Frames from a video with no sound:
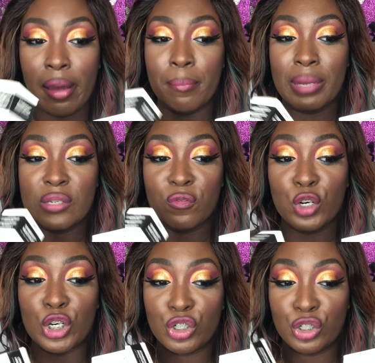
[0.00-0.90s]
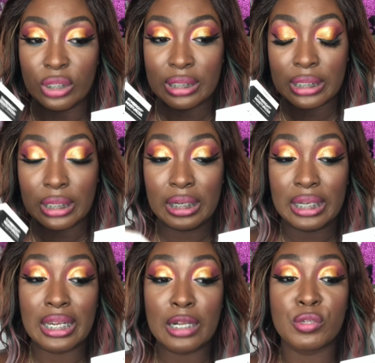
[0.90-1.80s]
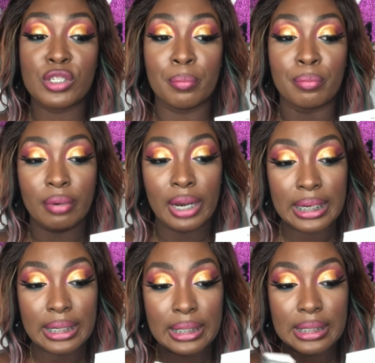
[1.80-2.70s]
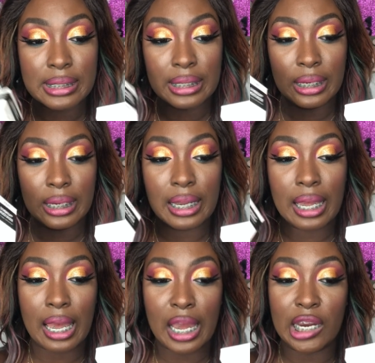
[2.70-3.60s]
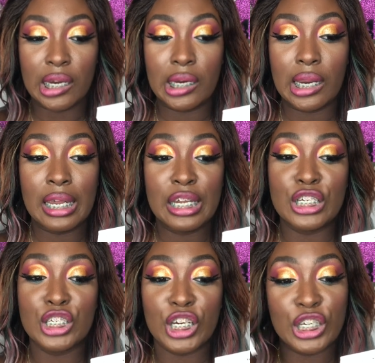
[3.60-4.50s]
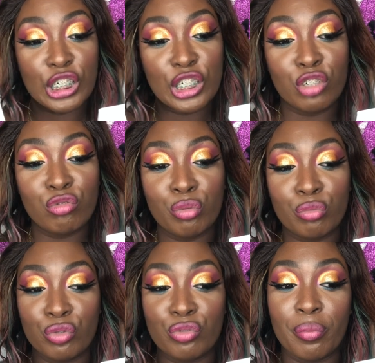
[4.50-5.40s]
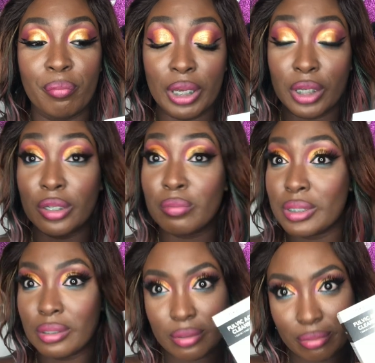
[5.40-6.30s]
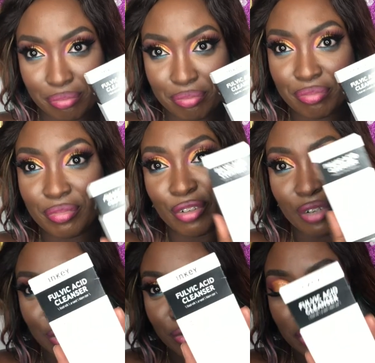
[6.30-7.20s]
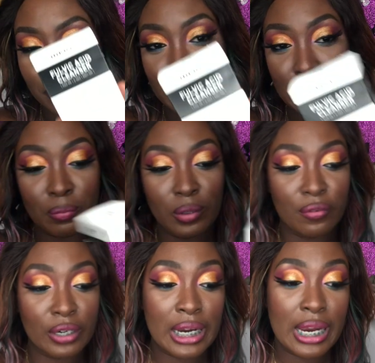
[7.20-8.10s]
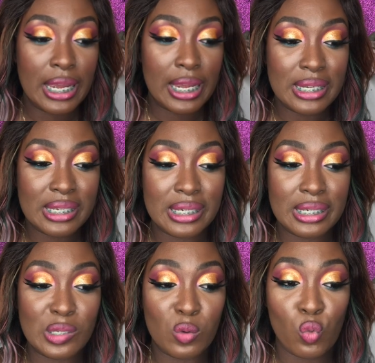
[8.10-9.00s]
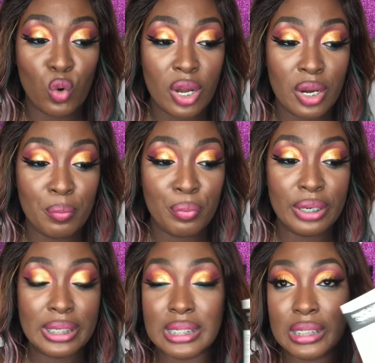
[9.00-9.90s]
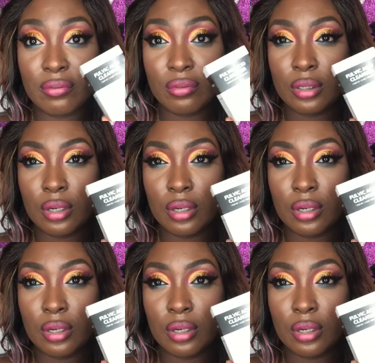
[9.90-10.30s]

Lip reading: best for dull skin. It helps to brighten skin and gently remove makeup, so great for the makeup lover. It is 1.7